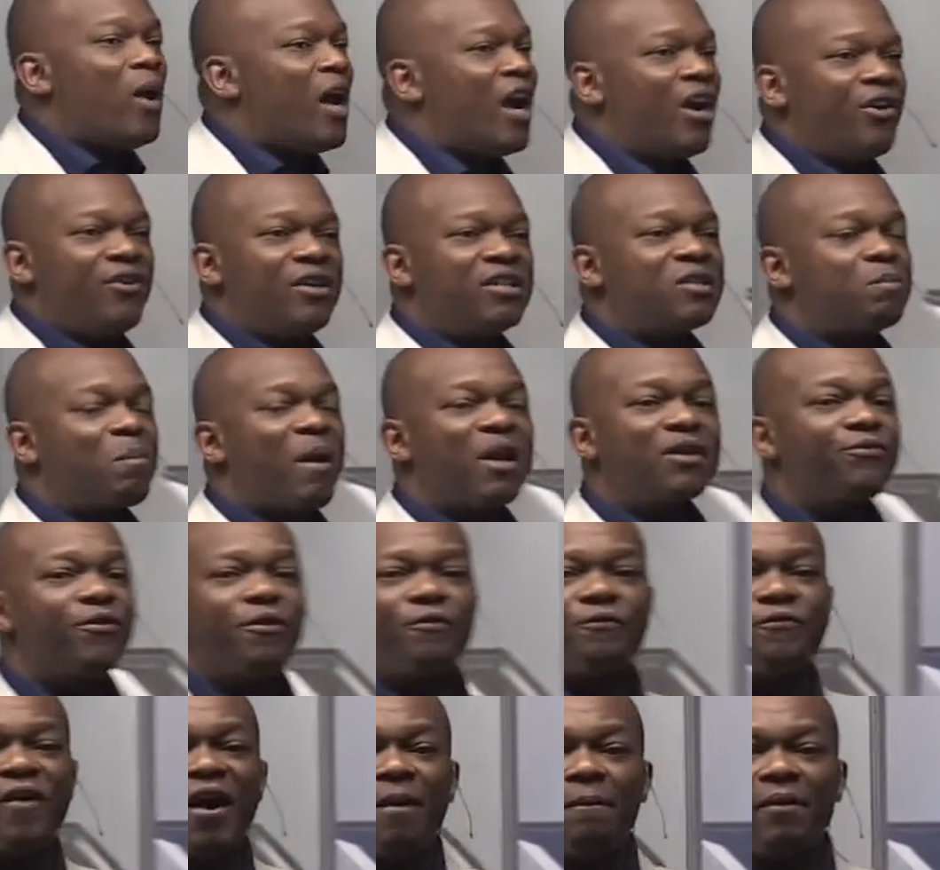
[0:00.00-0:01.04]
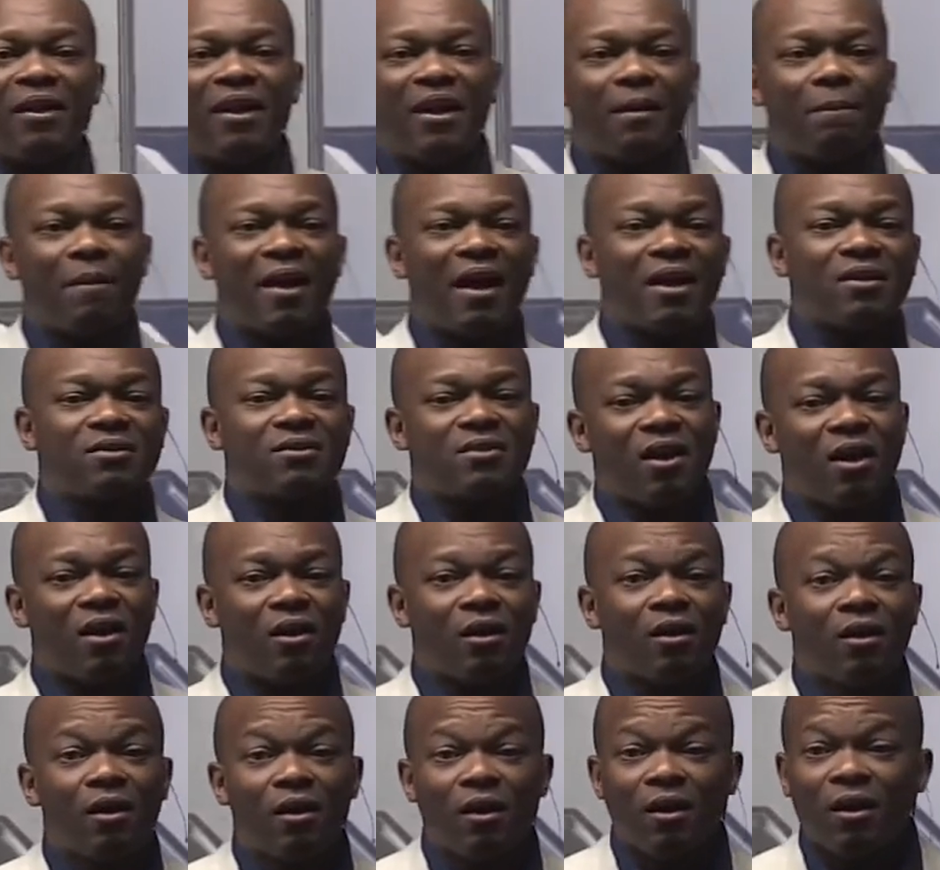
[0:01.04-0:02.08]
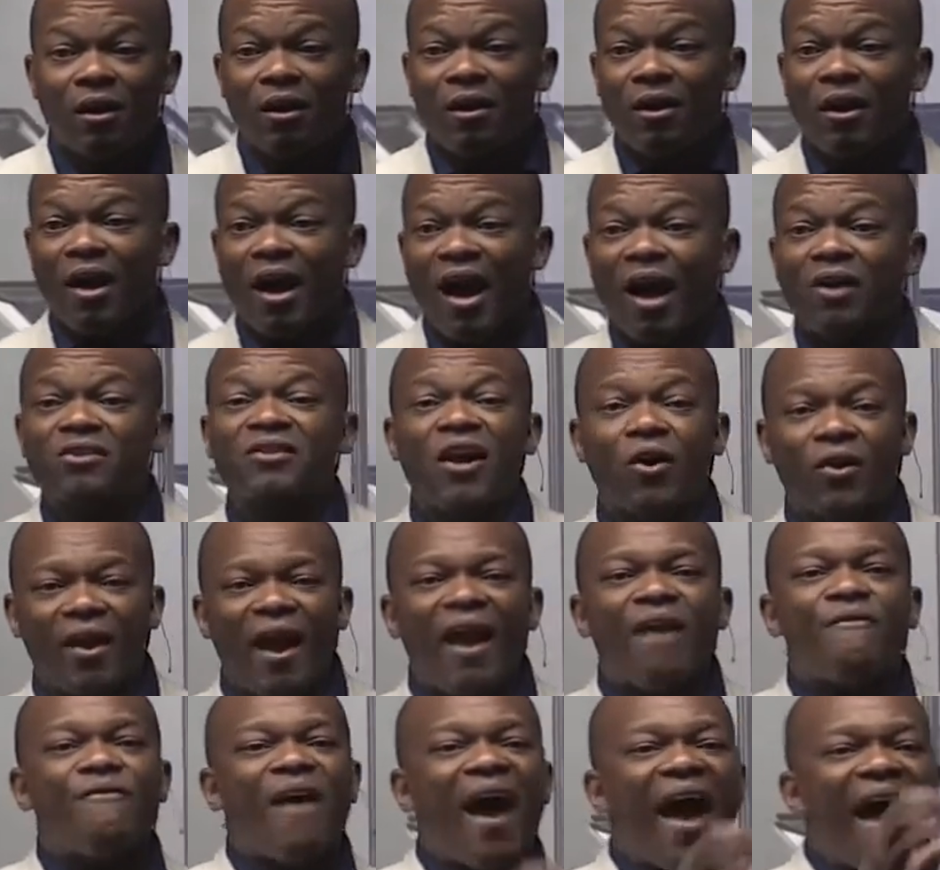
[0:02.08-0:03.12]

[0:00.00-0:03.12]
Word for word: We're a respectful family, Pastor, I'll say, Okay, if